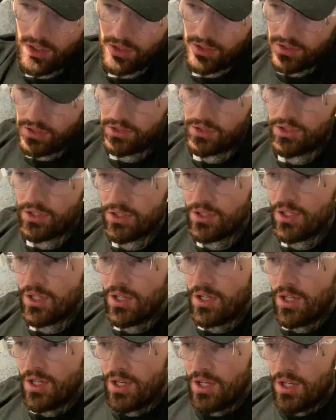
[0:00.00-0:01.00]
good to do
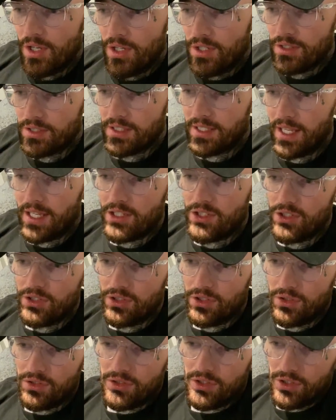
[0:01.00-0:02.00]
because it gets you
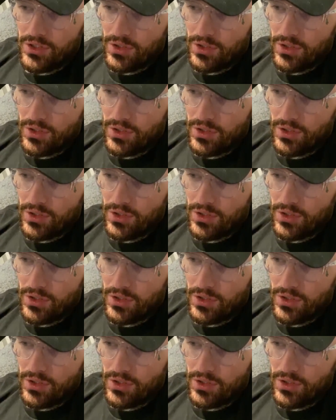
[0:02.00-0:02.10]
used to